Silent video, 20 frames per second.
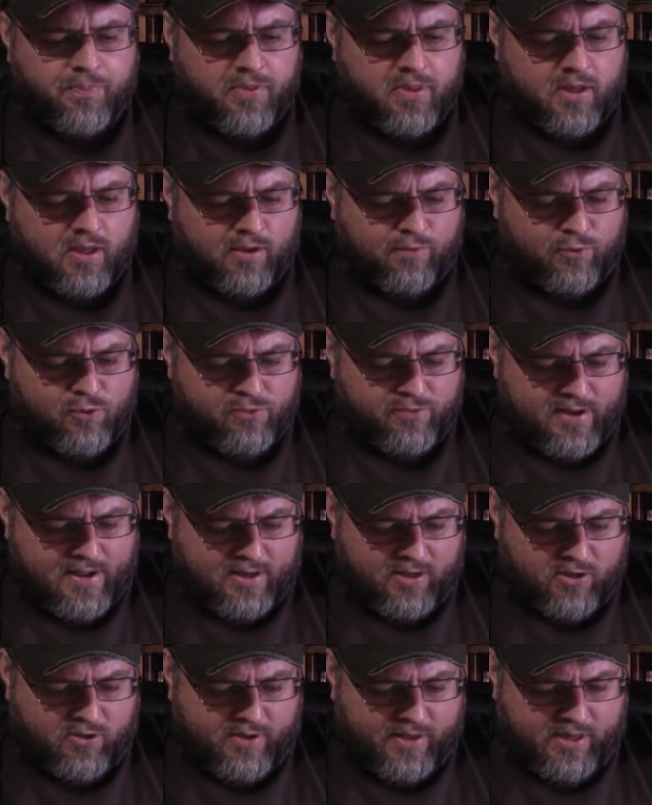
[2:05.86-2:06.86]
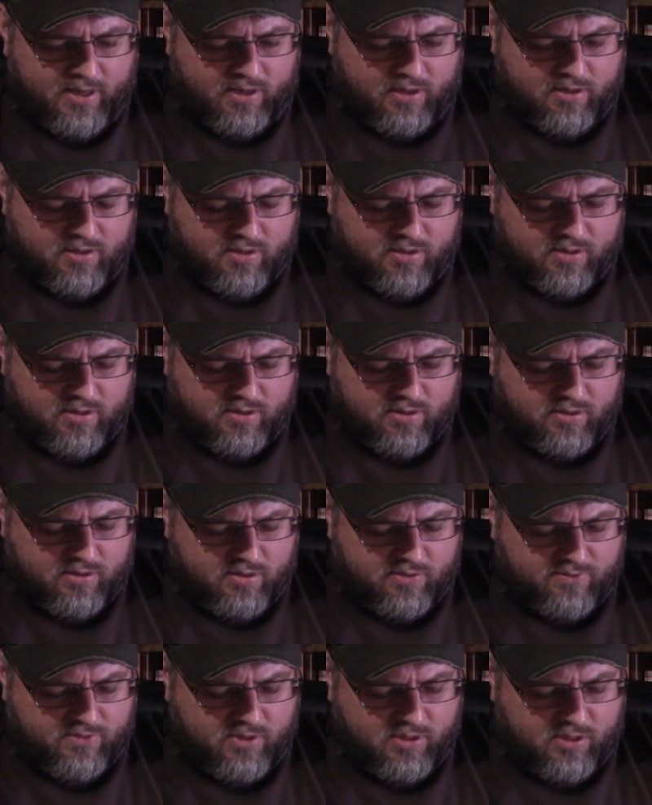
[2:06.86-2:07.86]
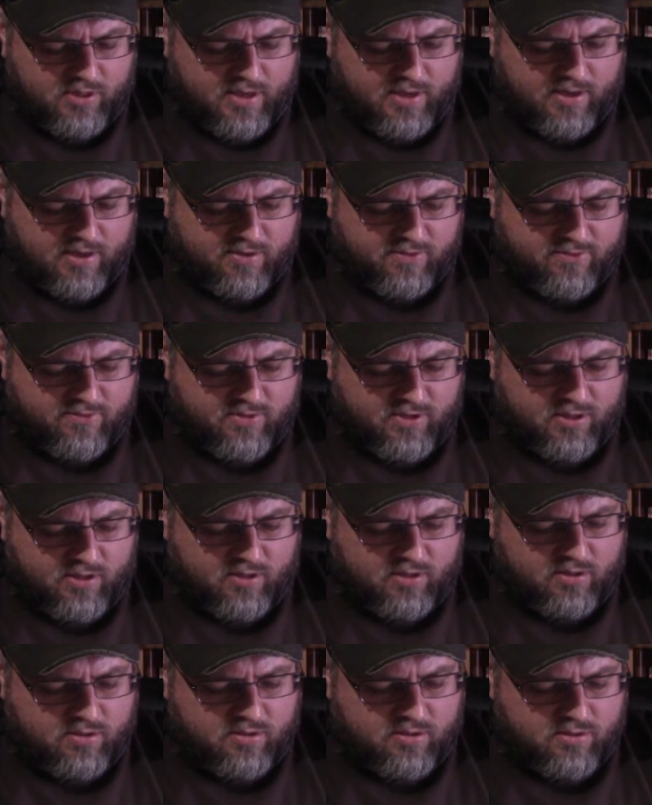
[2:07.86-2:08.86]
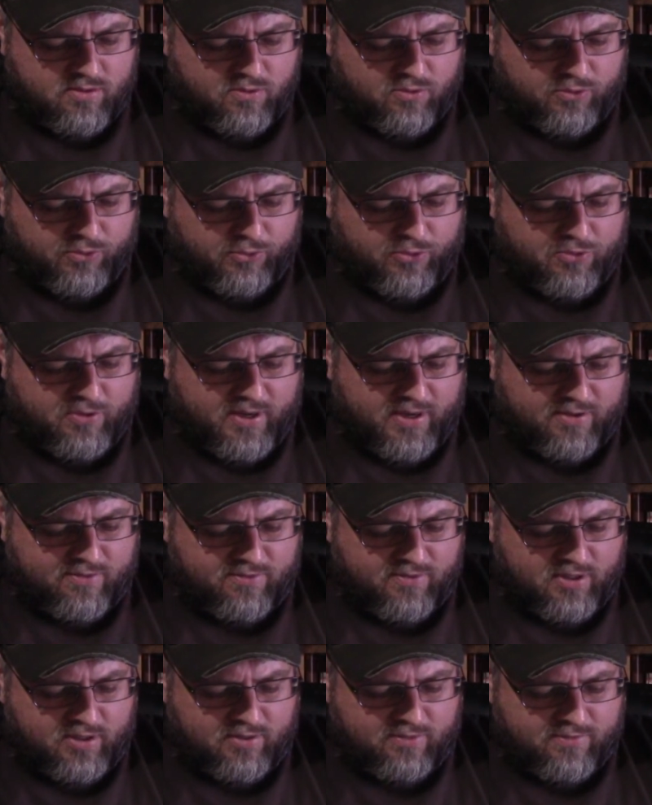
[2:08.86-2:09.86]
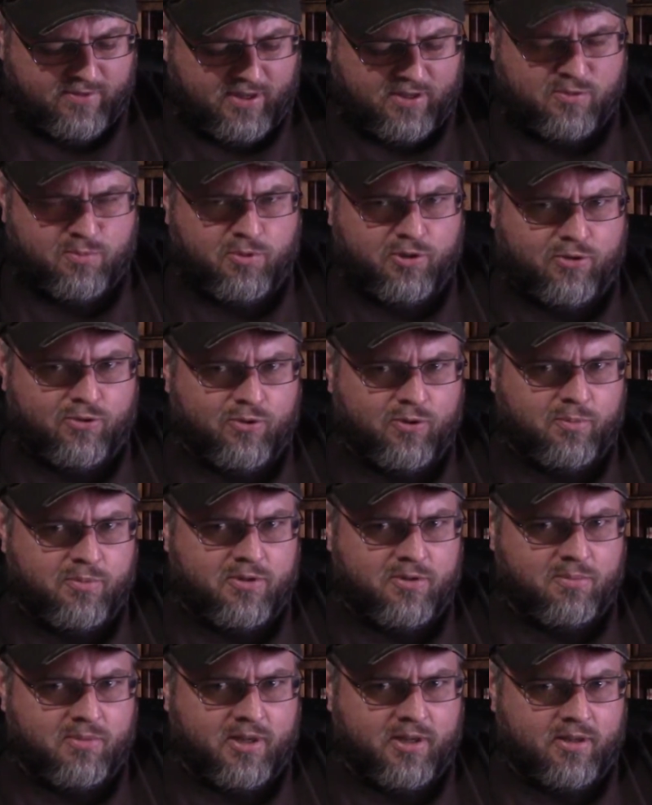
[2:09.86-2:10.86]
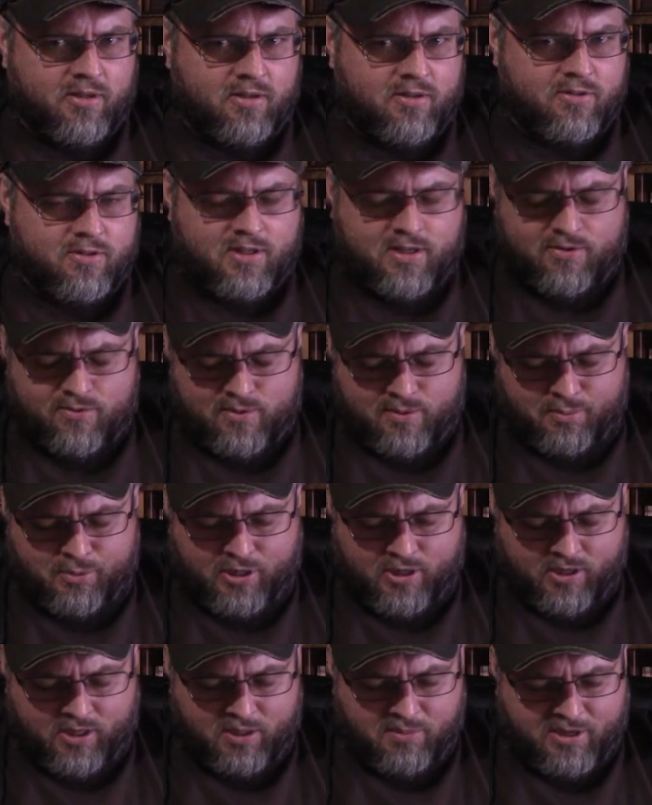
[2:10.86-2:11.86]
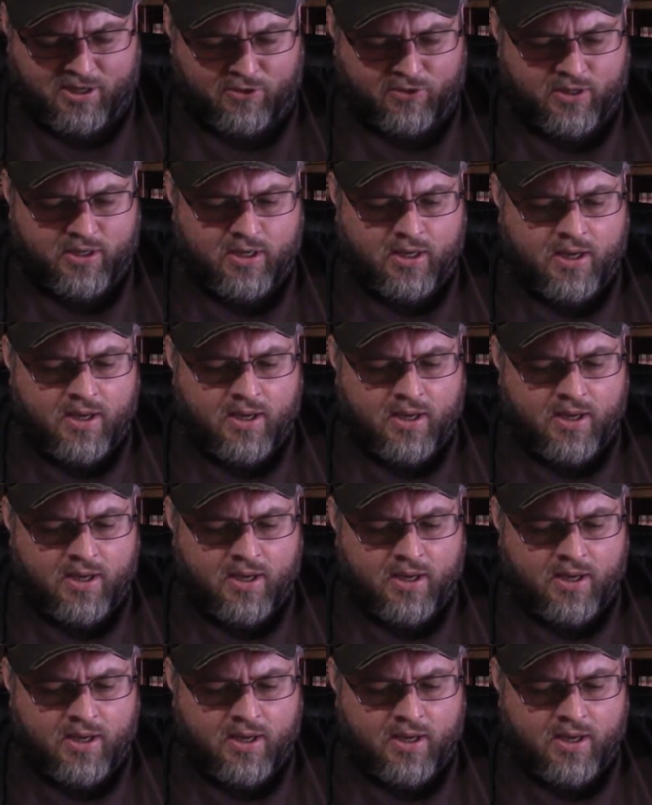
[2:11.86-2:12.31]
If you follow any of the AFV, World War II AFV Facebook groups, you might understand what I'm talking about.